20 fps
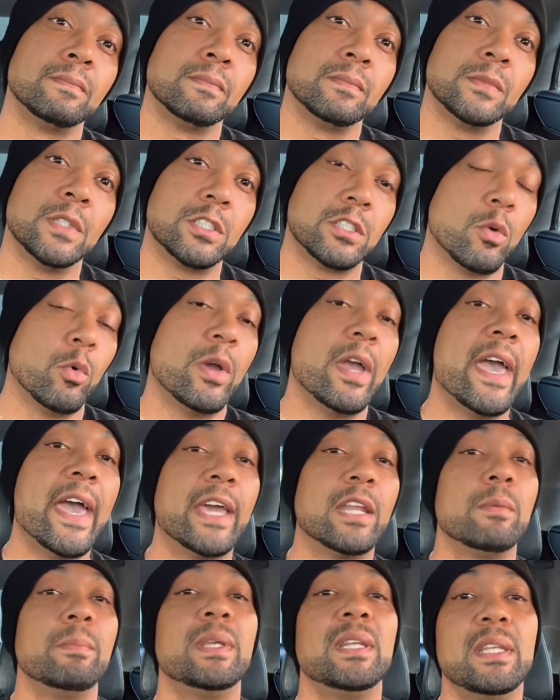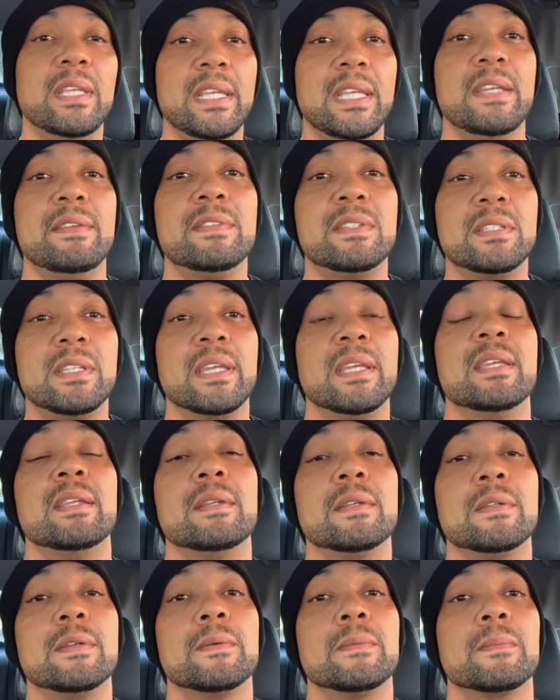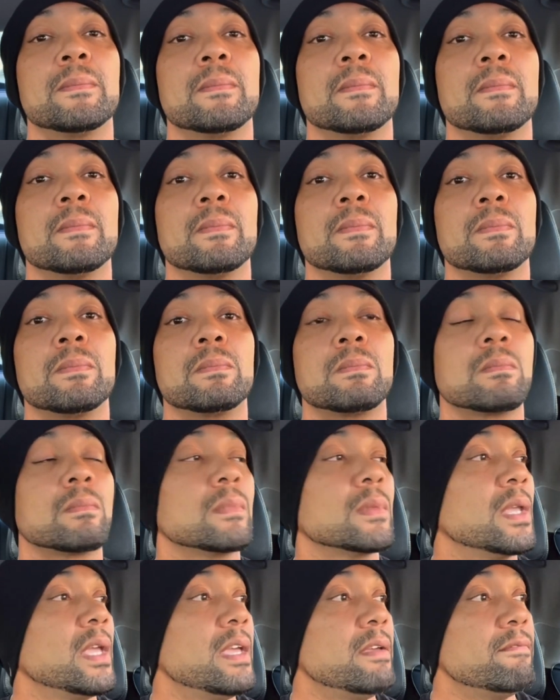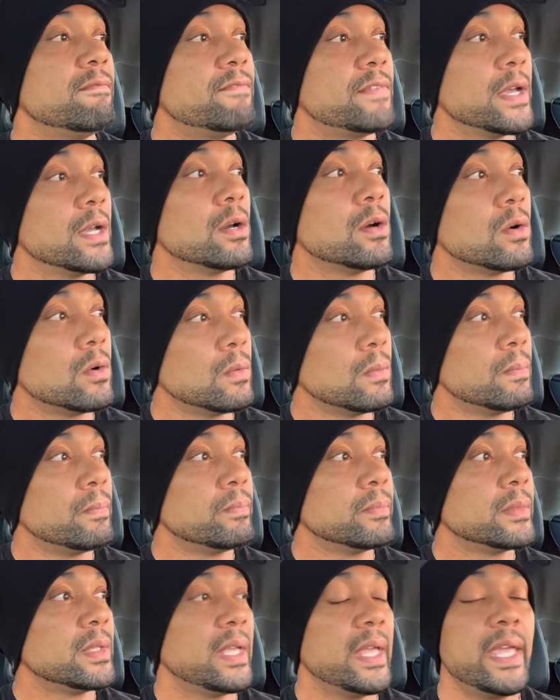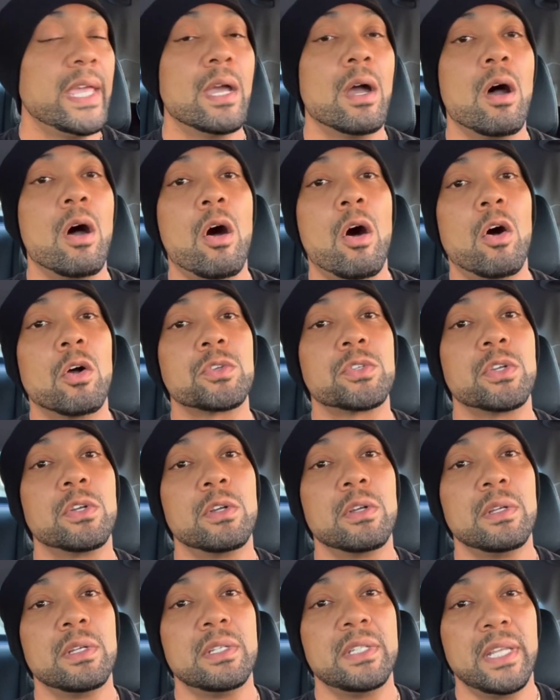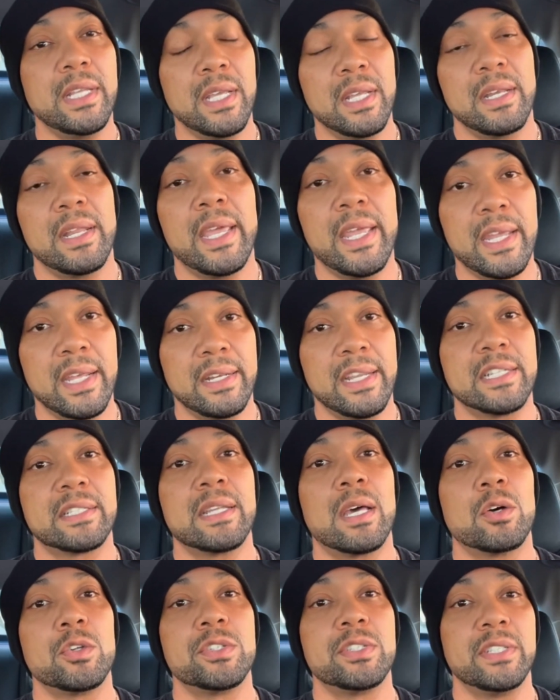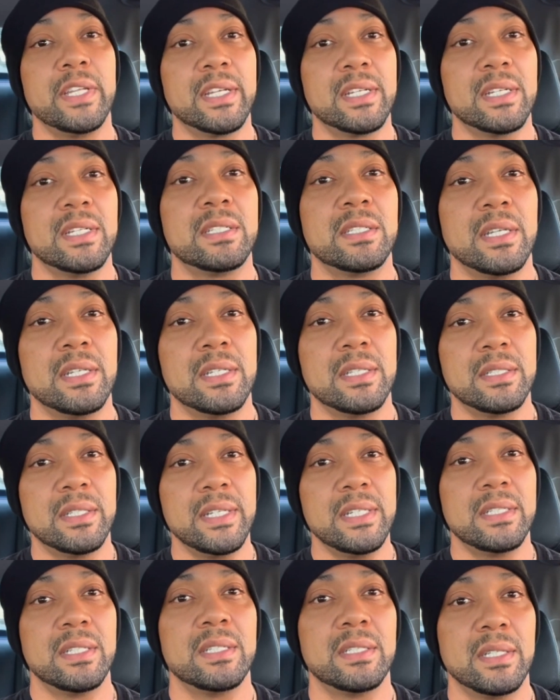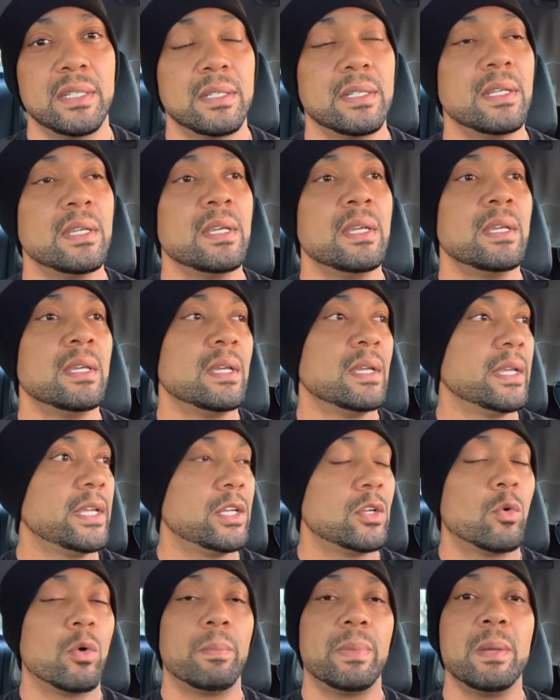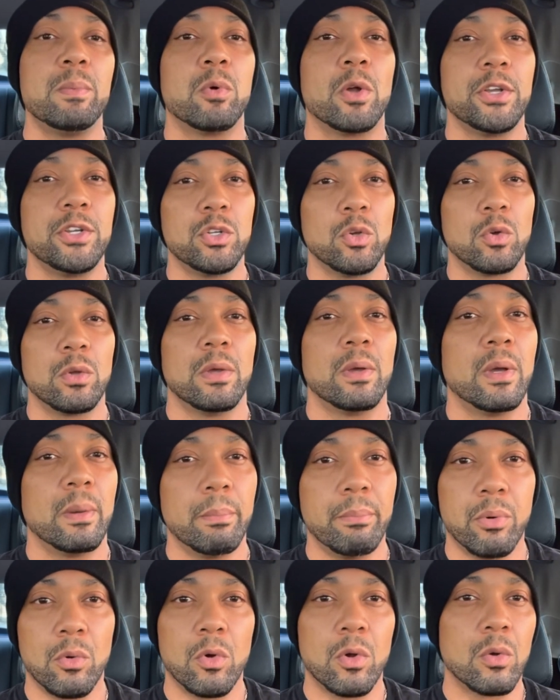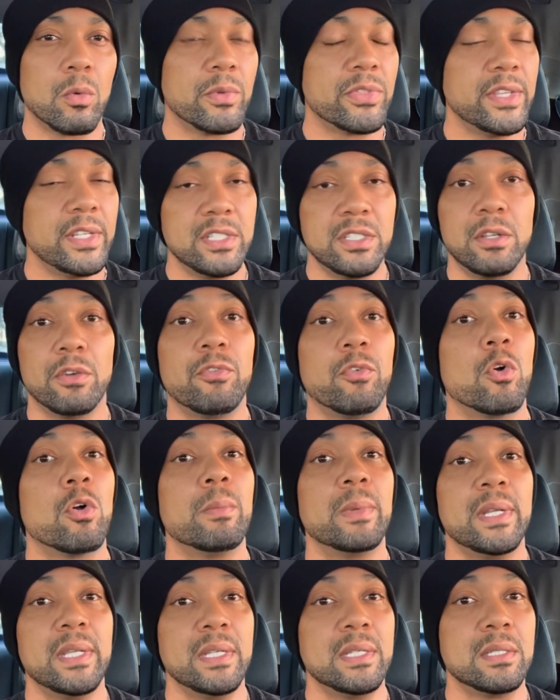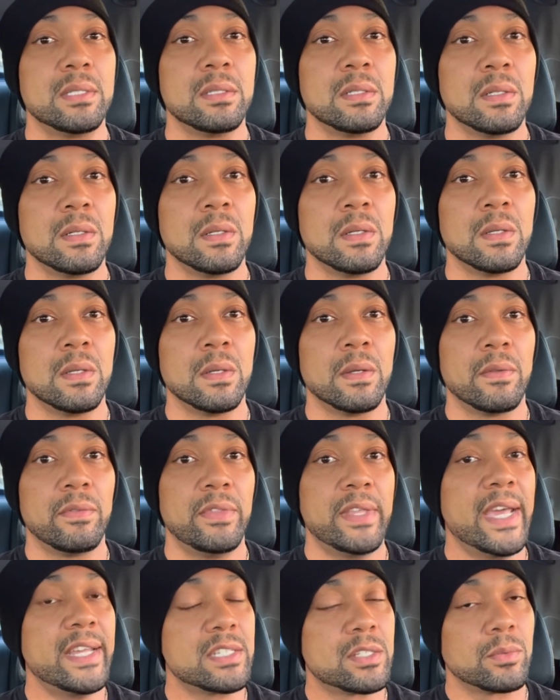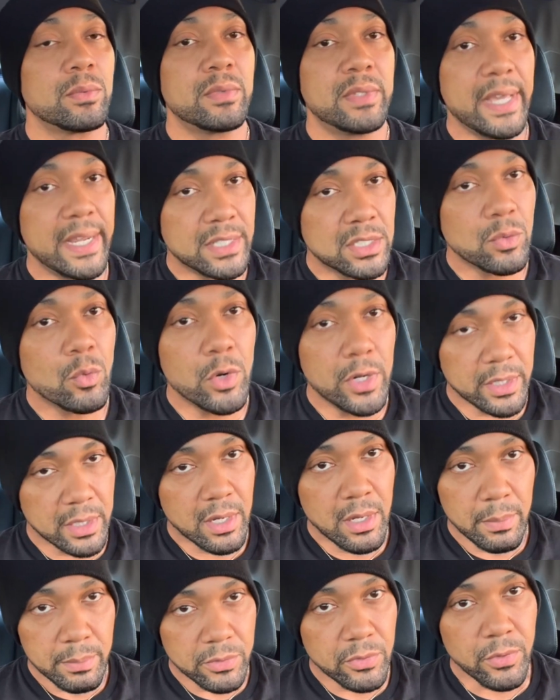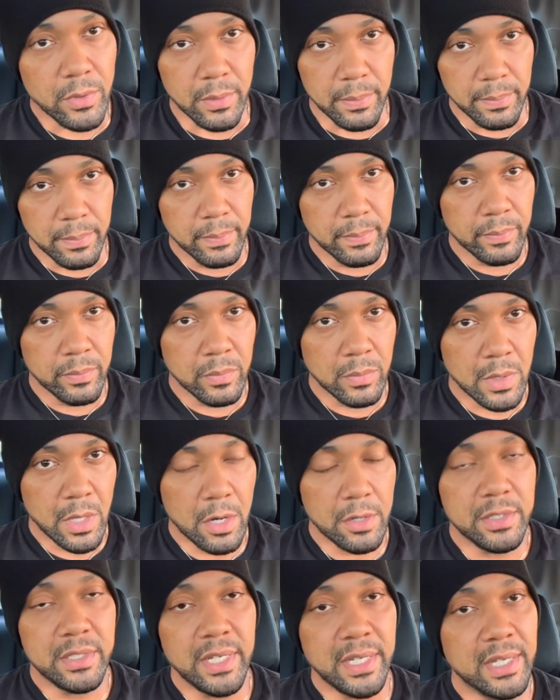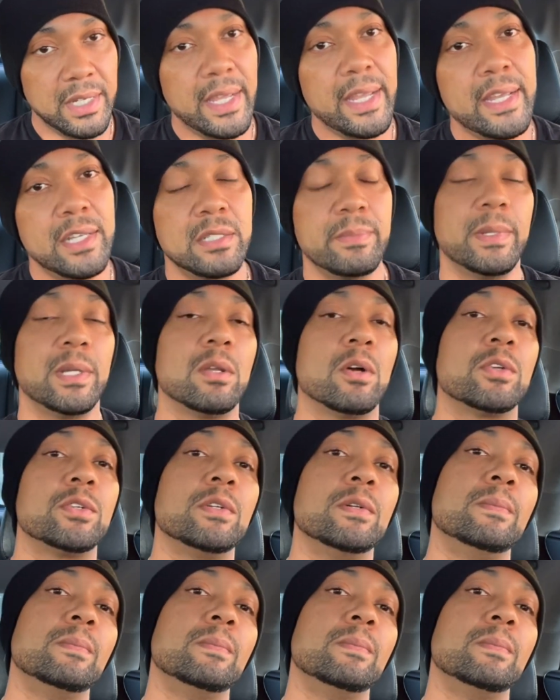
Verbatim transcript: So when Adam and Eve sinned and fell, it altered DNA, and that's how sickness and diseases and you know when people are, don't, are born with these deformities, that's that's where it comes from. Our DNA has been altered.